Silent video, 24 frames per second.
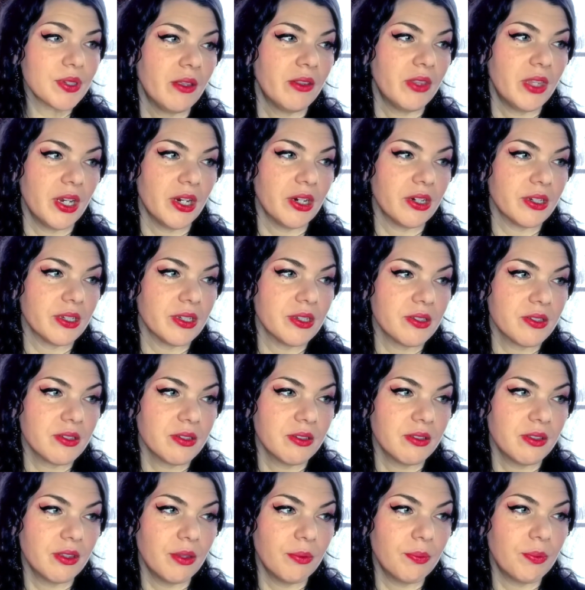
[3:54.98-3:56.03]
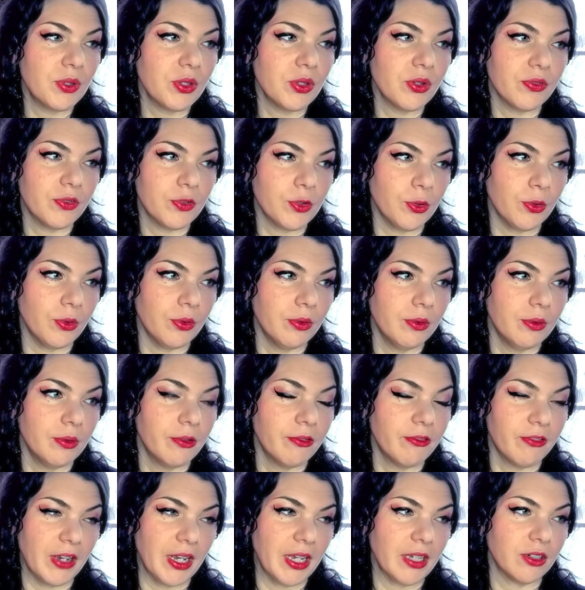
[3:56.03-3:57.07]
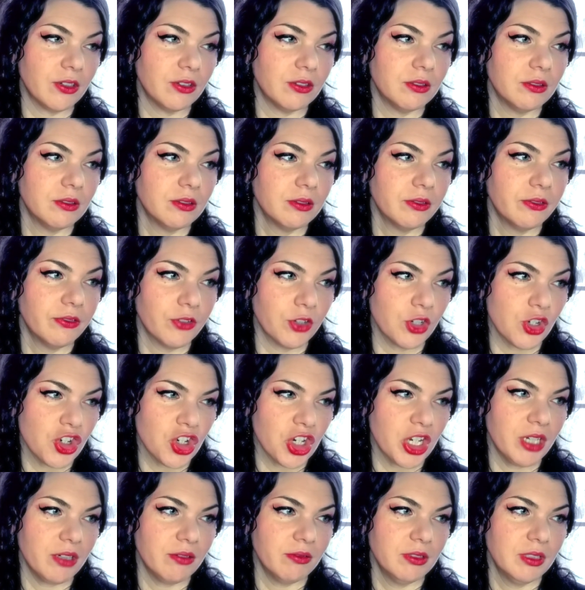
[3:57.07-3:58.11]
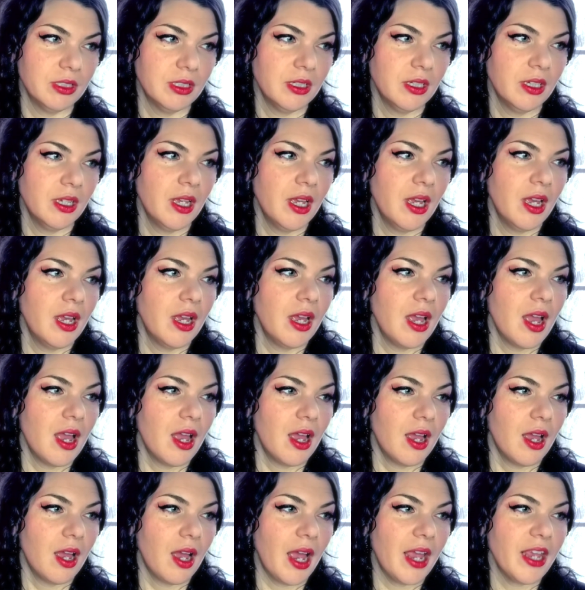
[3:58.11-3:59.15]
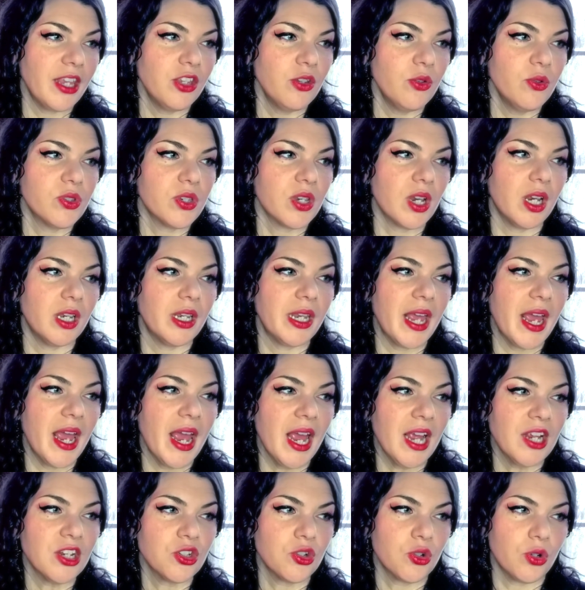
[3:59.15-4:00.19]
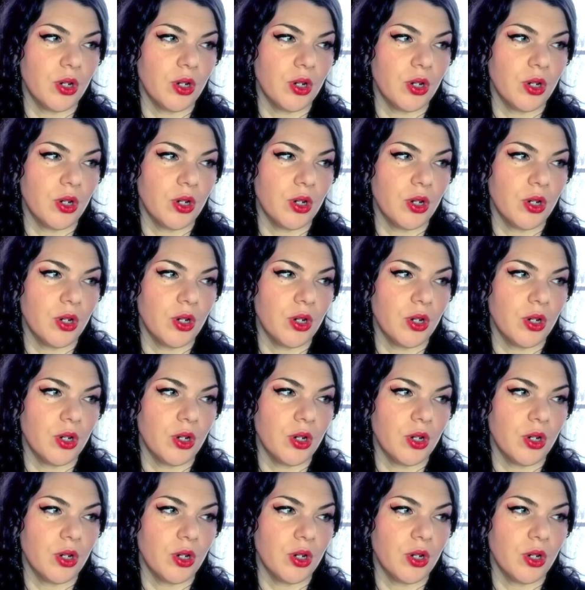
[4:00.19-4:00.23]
There it is, the beautiful final version. I used an extra